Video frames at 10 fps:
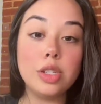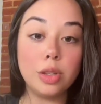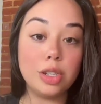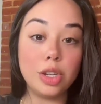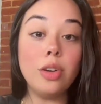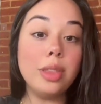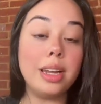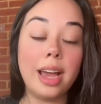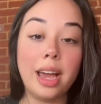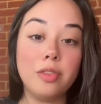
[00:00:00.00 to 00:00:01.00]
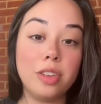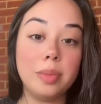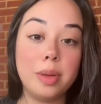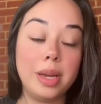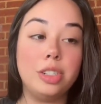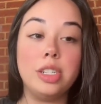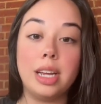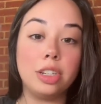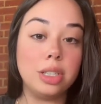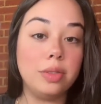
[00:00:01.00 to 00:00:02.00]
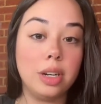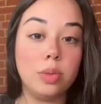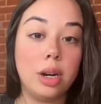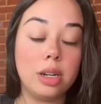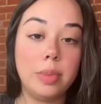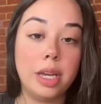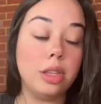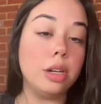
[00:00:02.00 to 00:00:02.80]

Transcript: So the tone that I have for my page is actually very welcoming.